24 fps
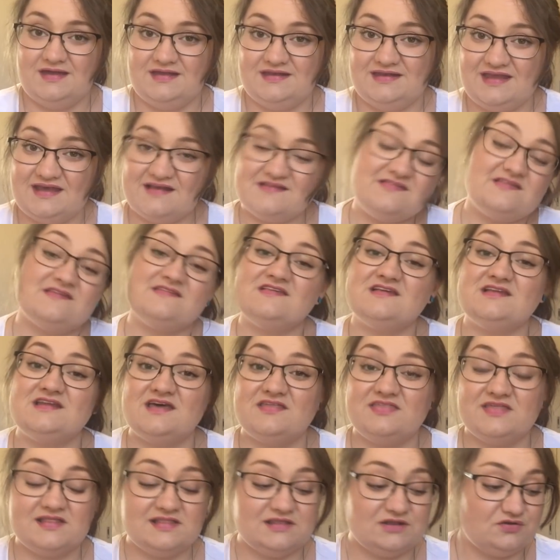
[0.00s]
Next is
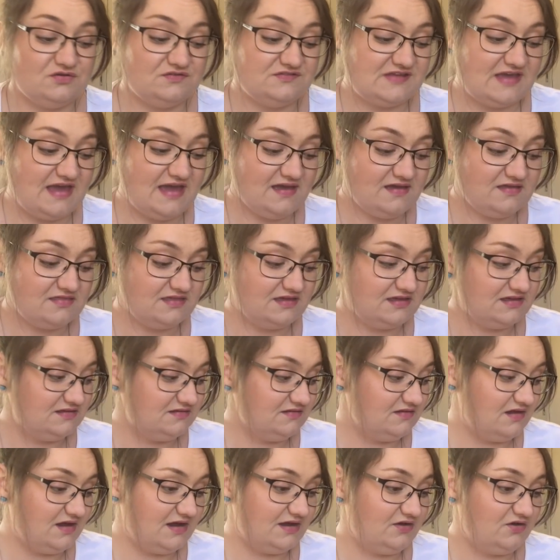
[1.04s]
another little deck that
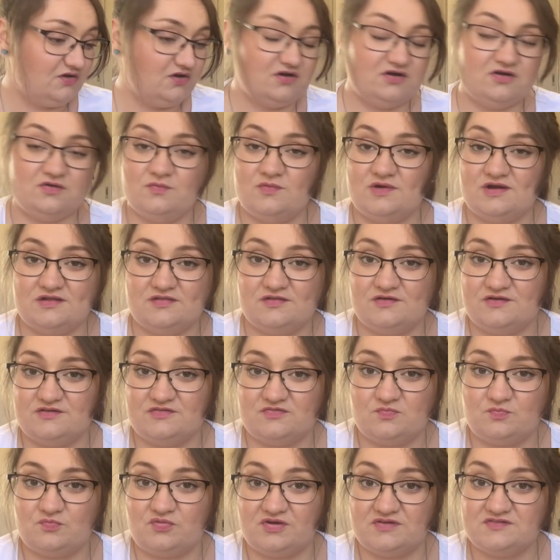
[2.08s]
I got on one of those
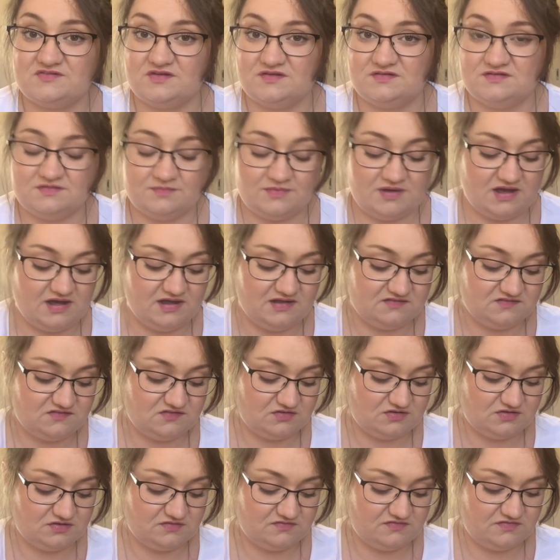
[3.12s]
print-on-demand
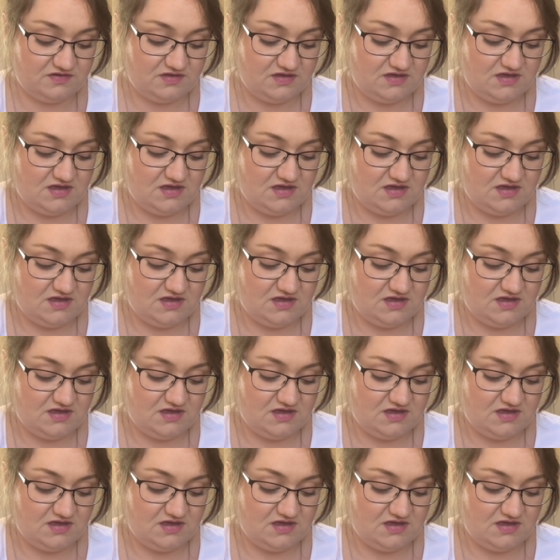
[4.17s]
sort of